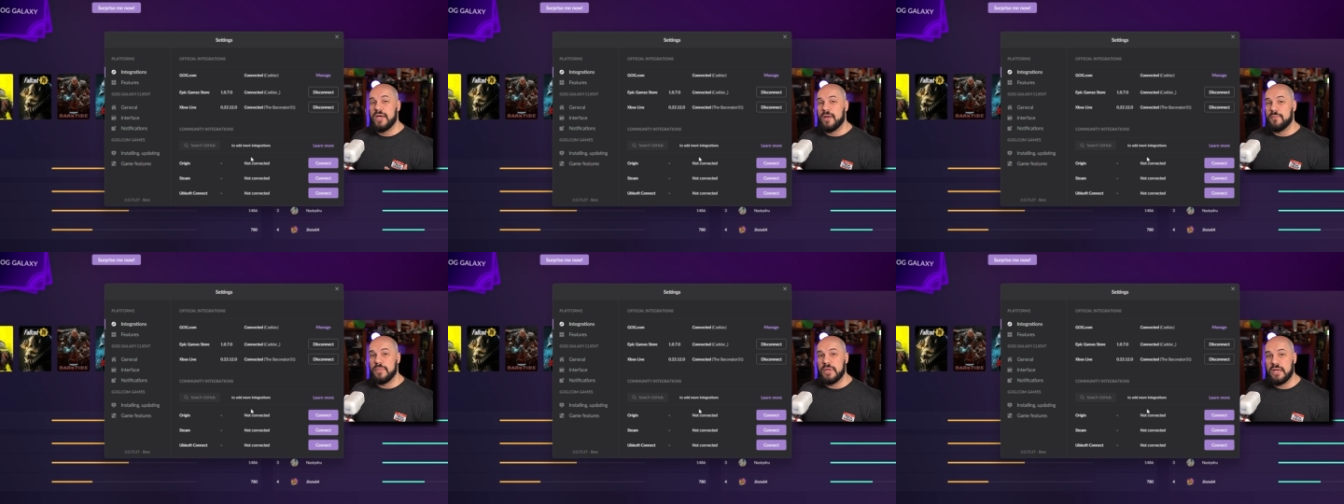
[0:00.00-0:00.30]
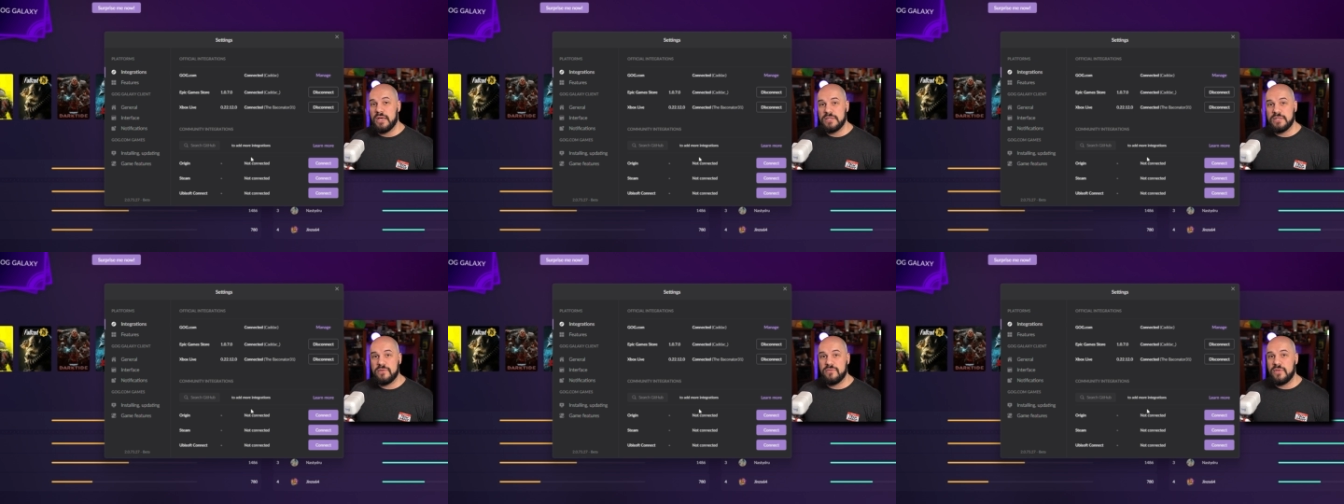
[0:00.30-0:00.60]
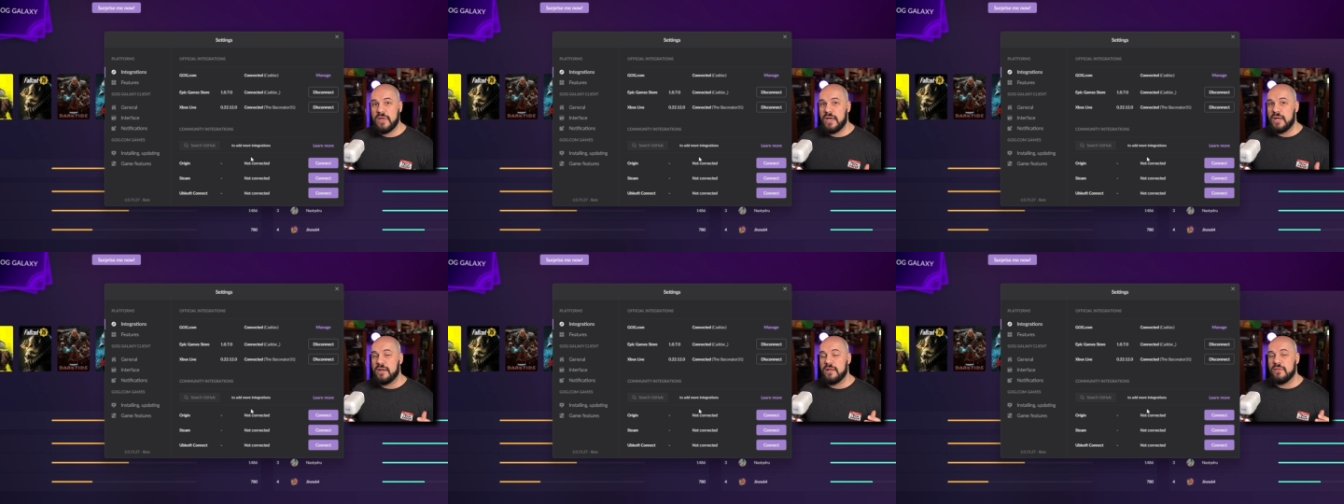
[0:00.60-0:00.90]
Because of
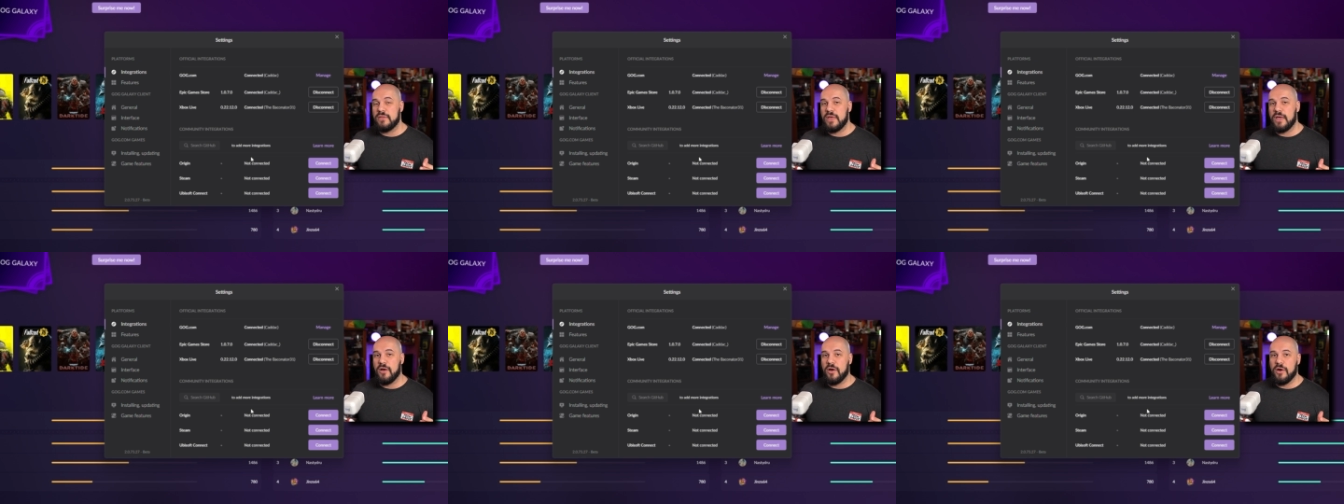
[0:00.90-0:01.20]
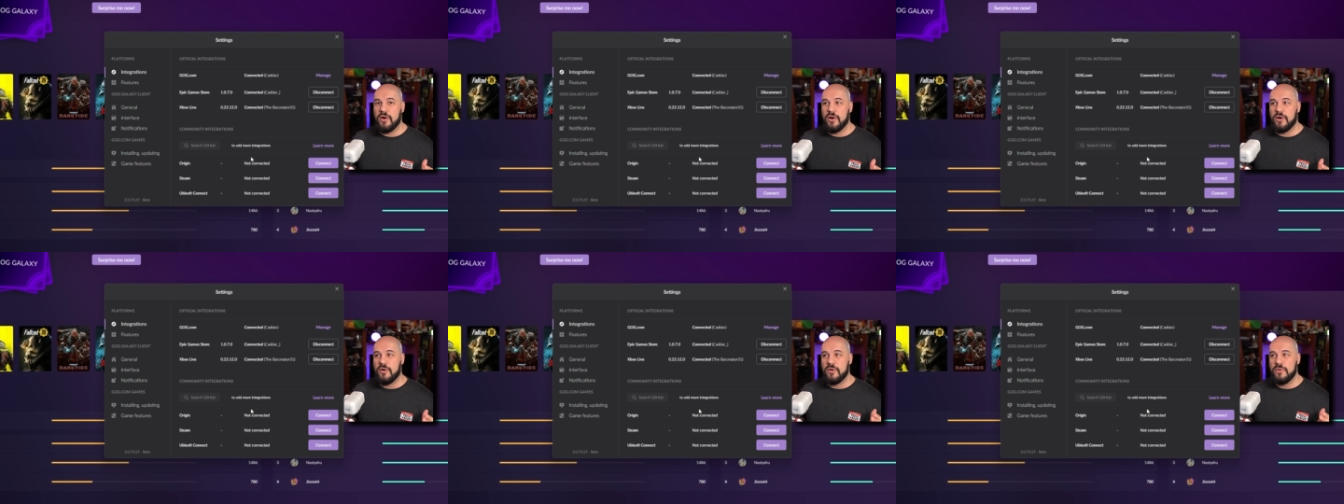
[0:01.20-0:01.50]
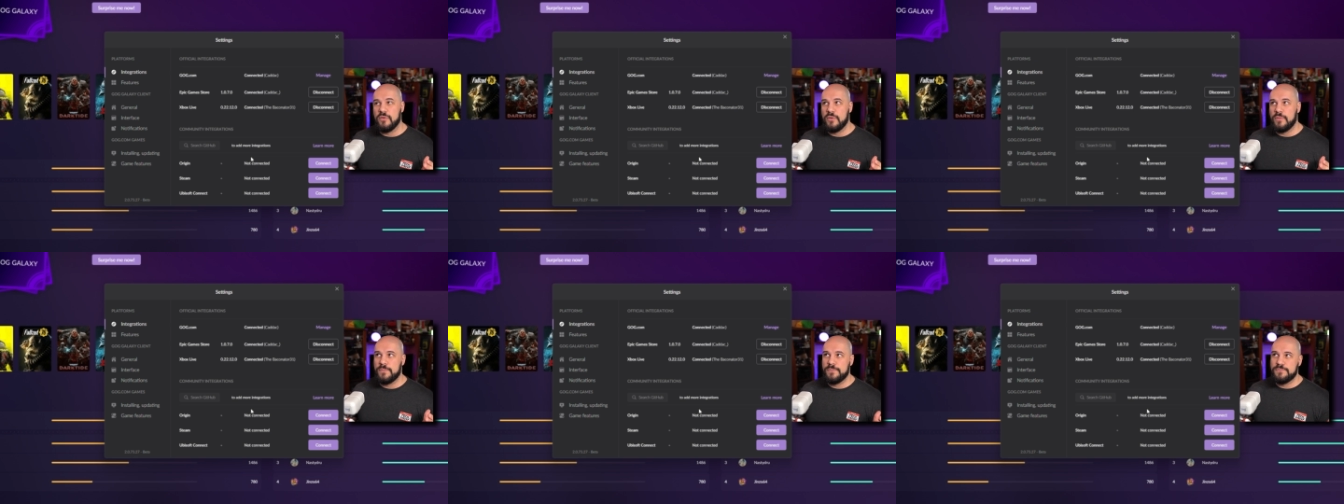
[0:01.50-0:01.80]
that, they are
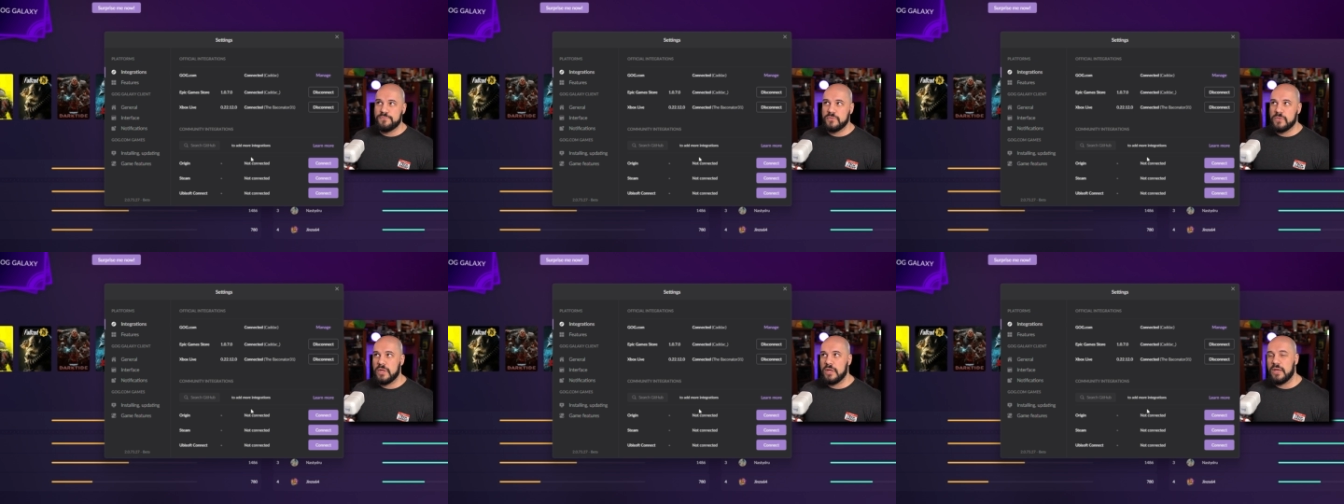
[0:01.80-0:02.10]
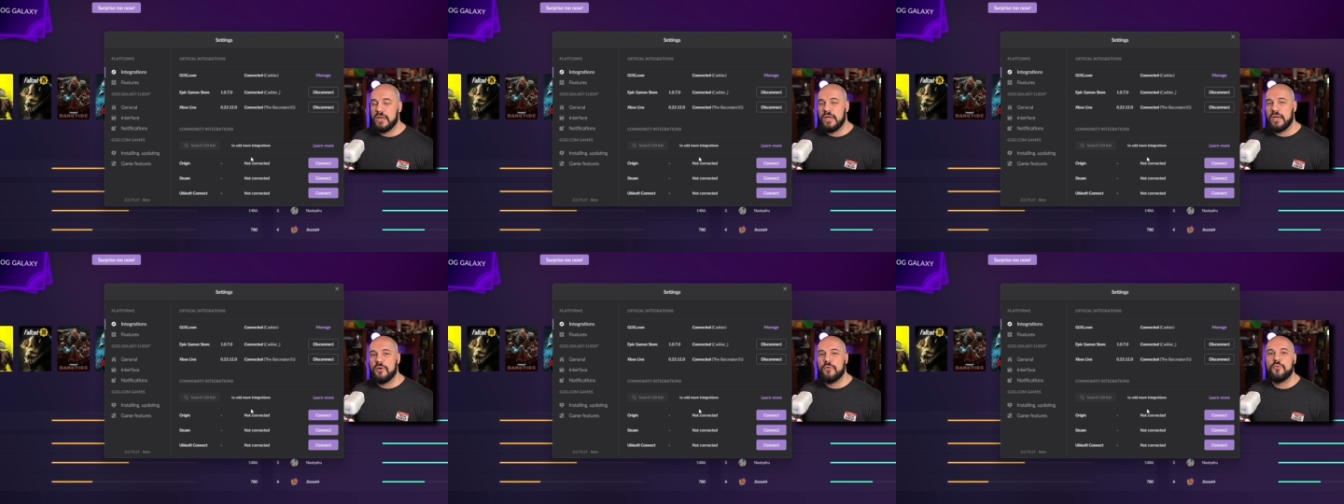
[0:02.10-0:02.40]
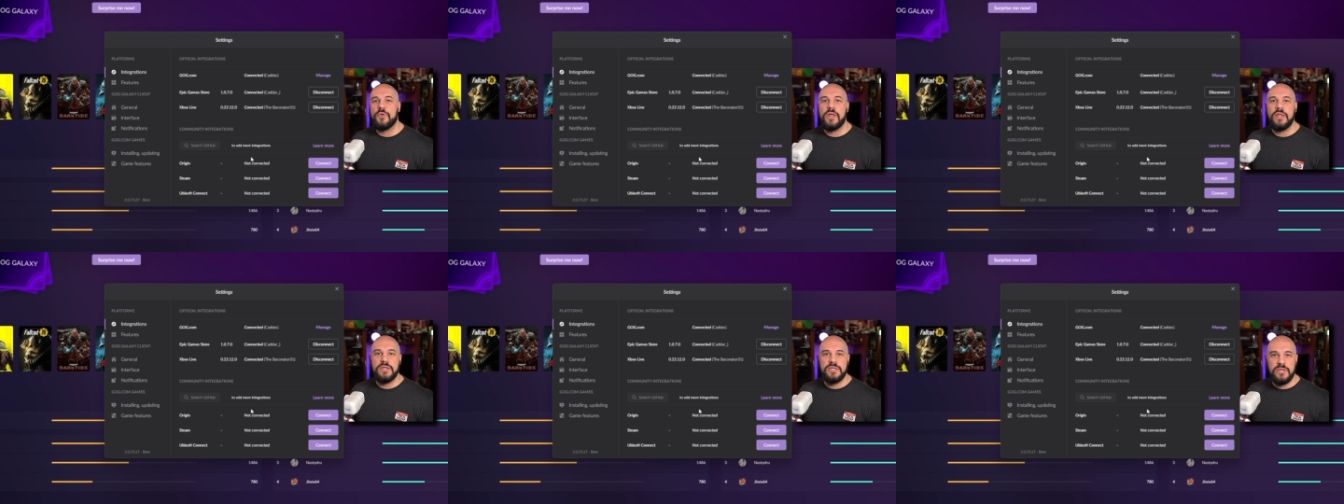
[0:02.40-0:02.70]

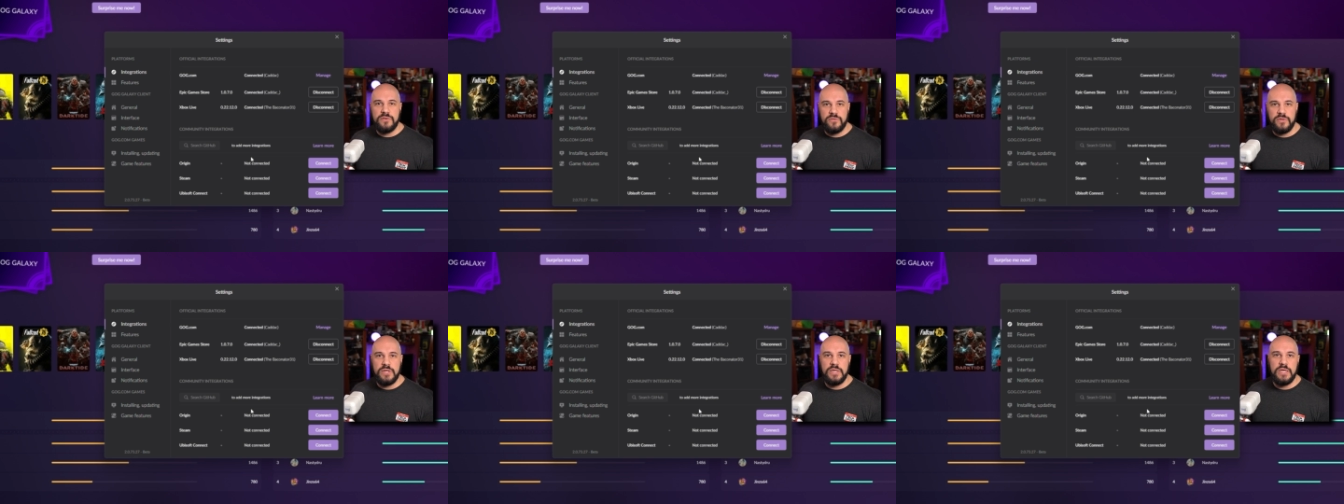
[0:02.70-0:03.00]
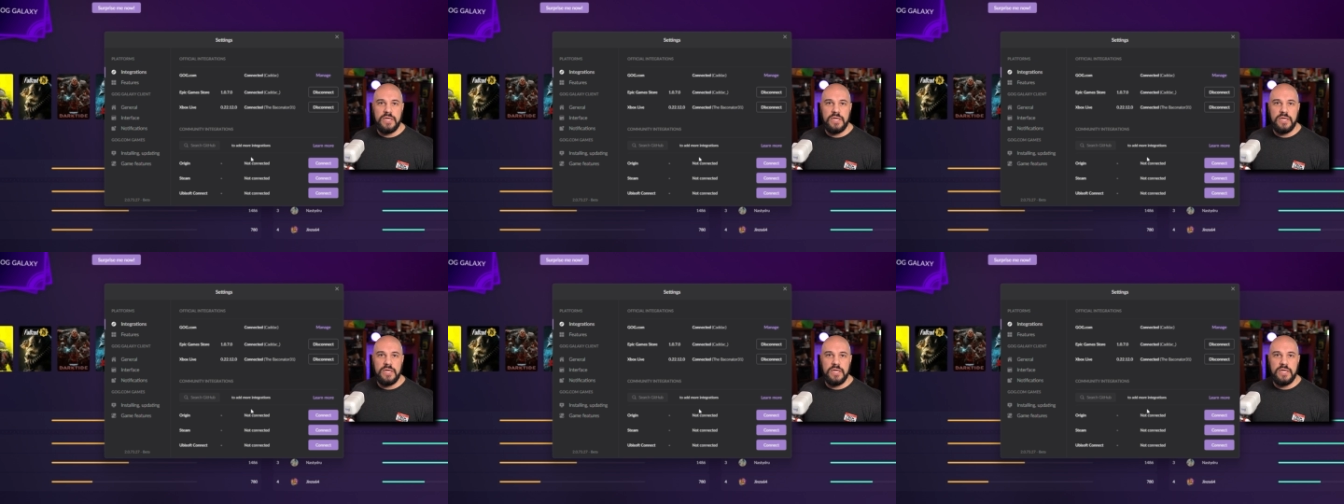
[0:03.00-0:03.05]
relatively